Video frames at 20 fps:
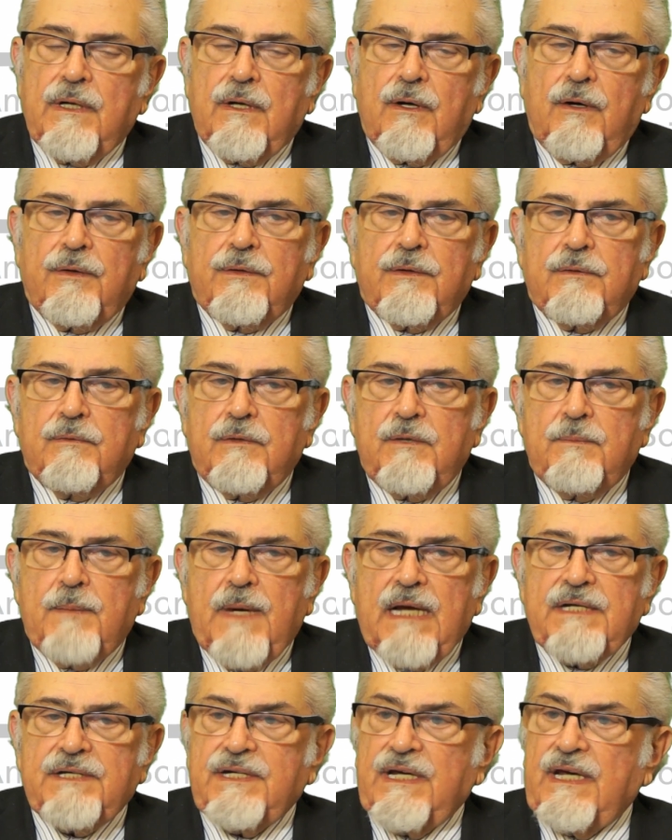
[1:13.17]
on, you
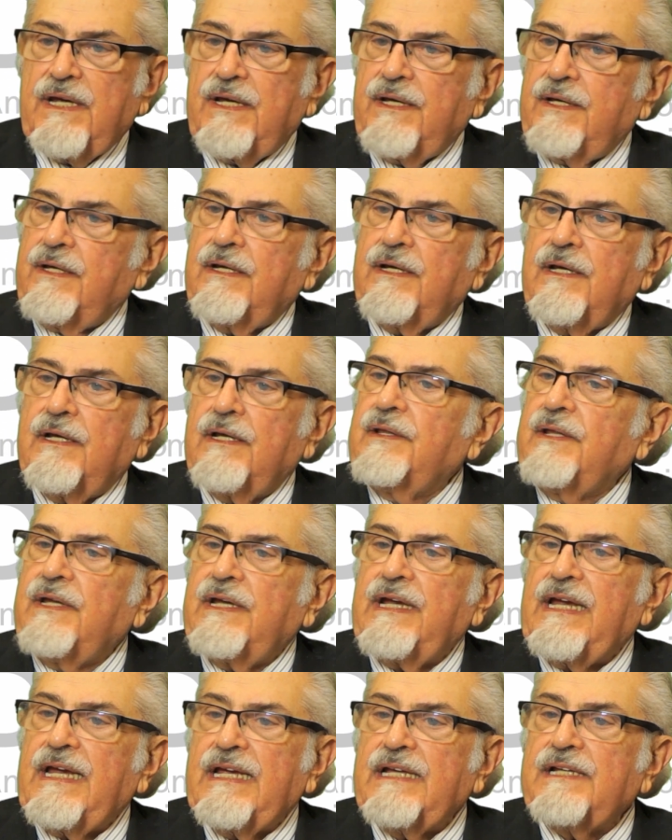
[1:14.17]
might say,
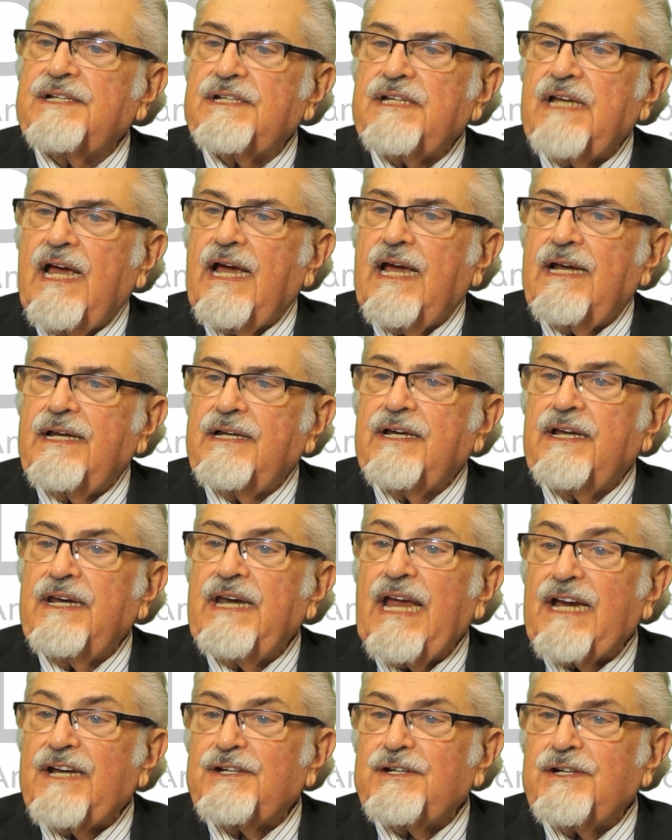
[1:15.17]
the inside
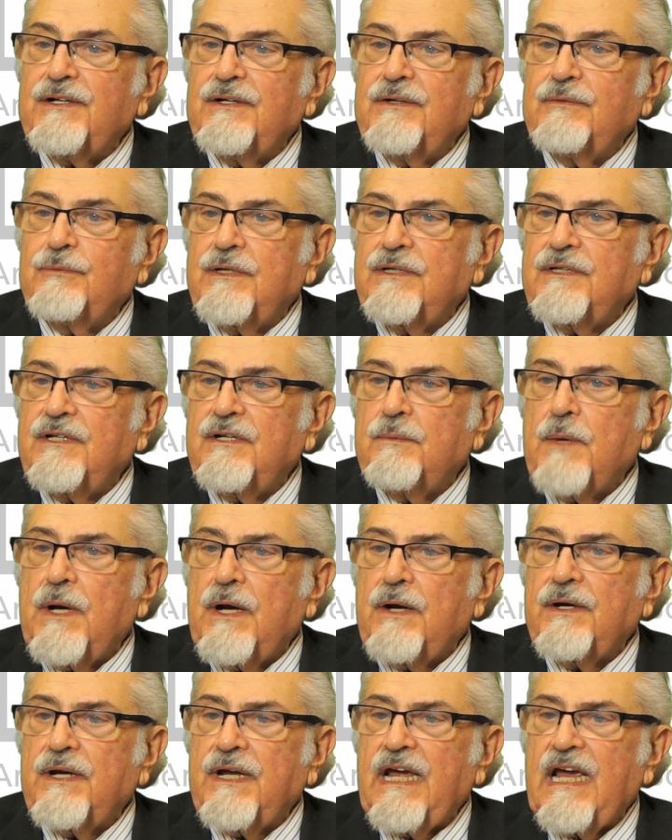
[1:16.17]
connection with the
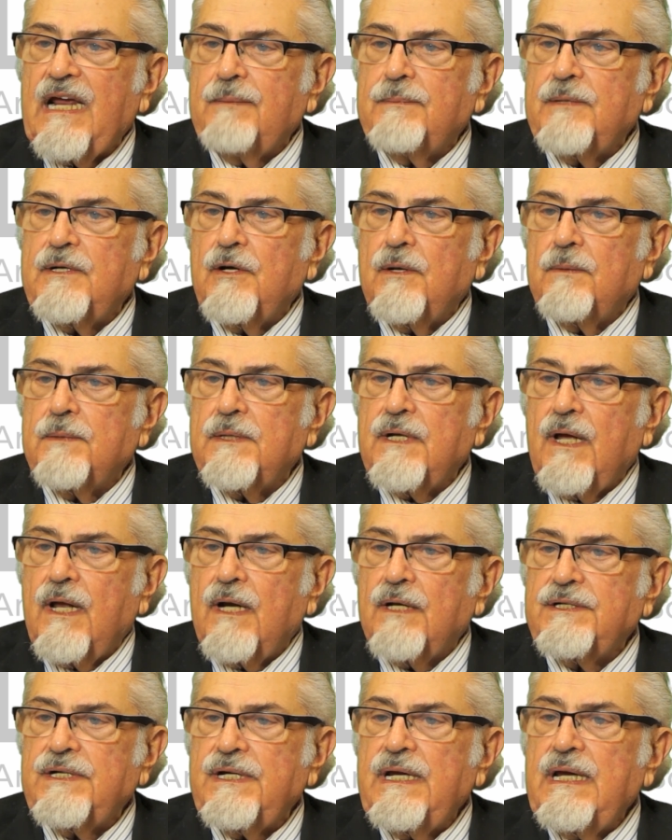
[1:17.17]
American Academy of
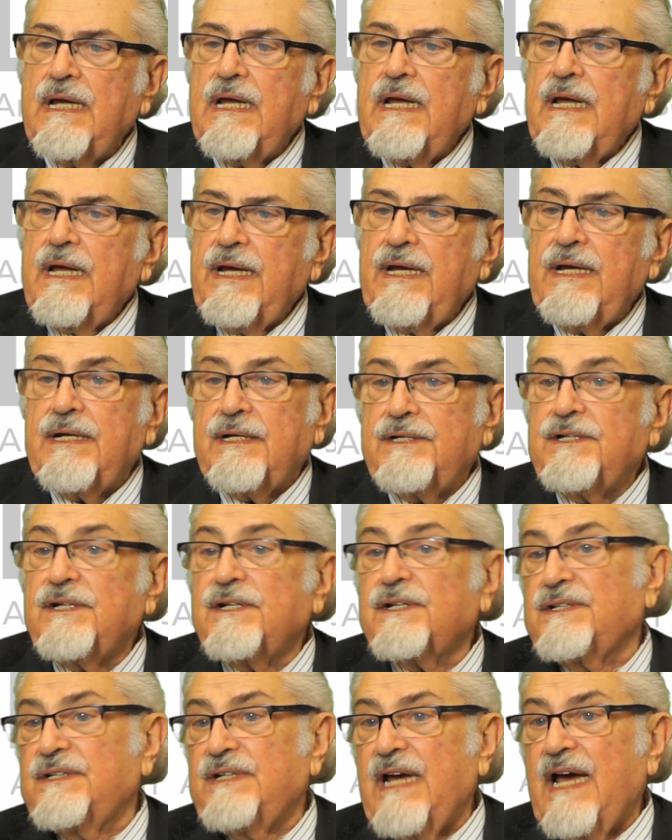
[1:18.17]
Dermatology. He had
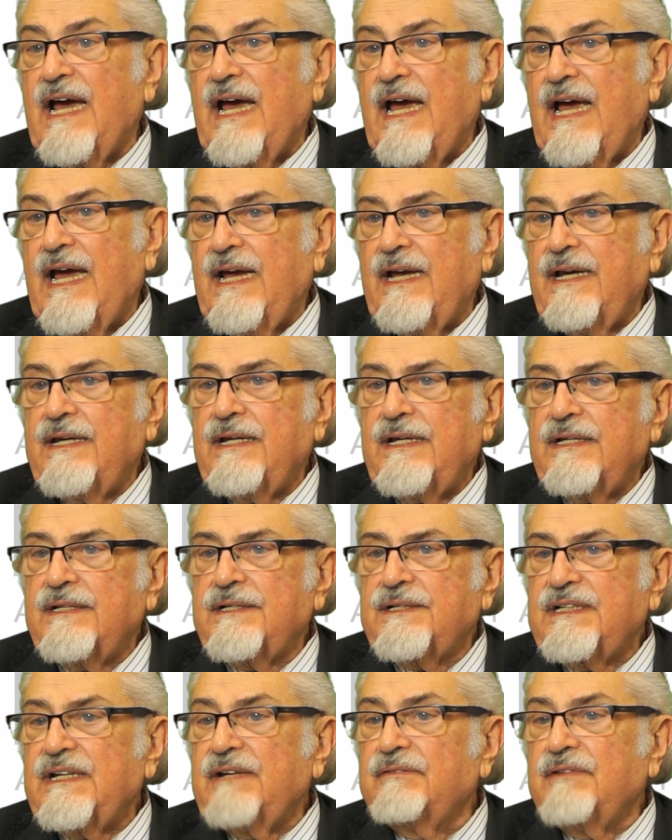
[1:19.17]
just died in
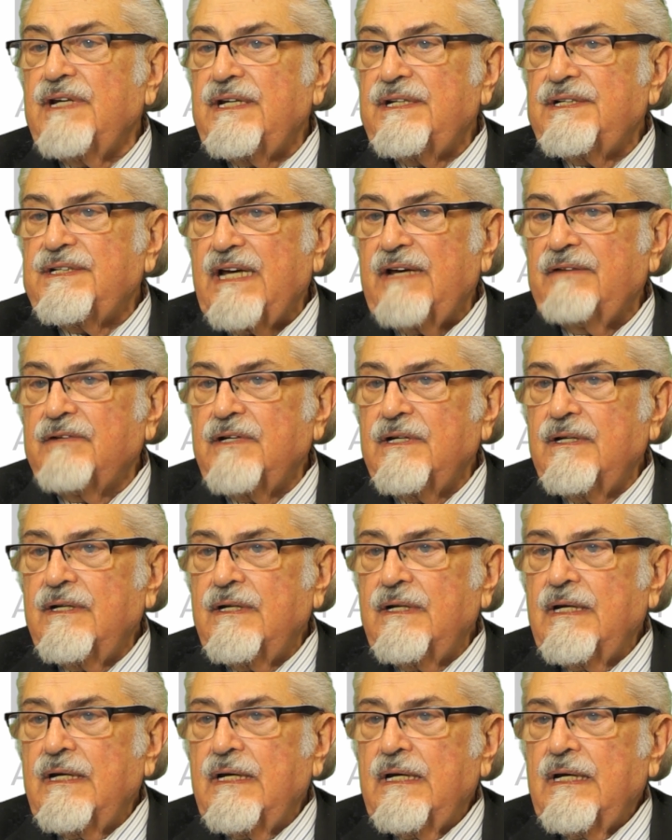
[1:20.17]
'77,
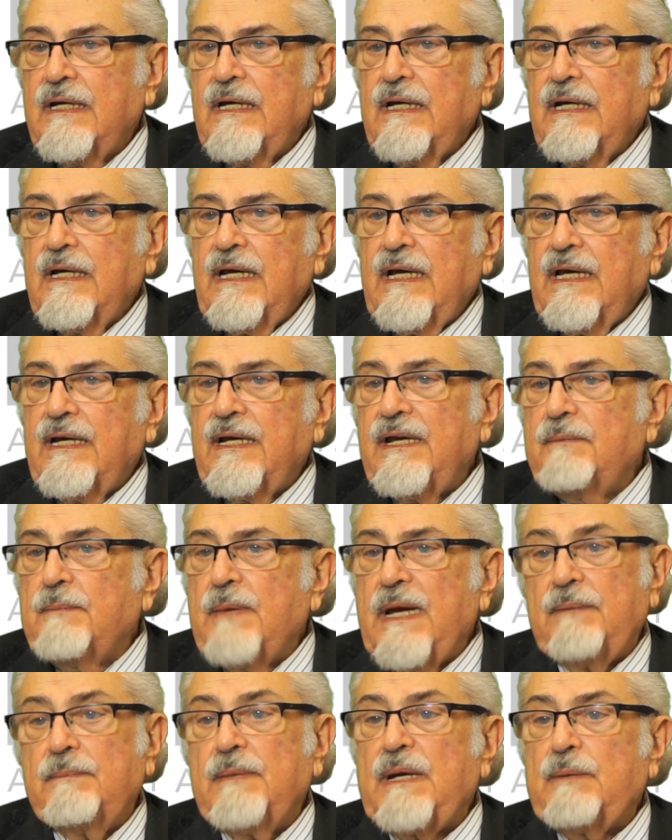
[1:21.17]
and he
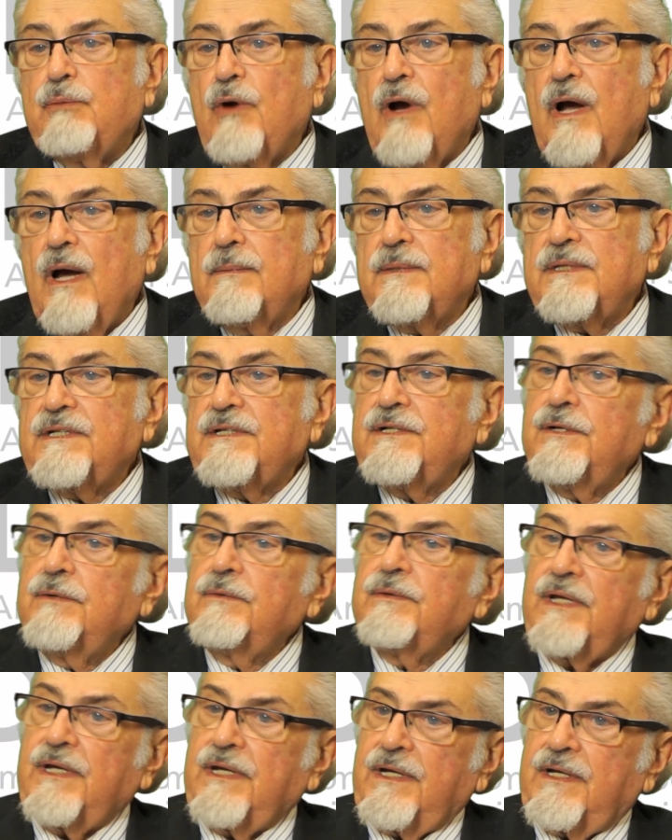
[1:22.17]
made me promise 2
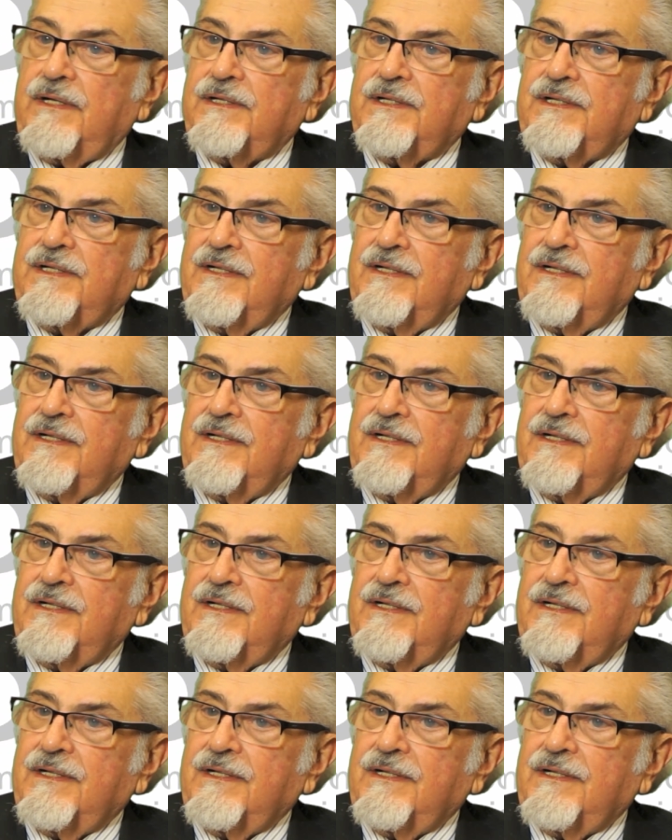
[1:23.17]
things.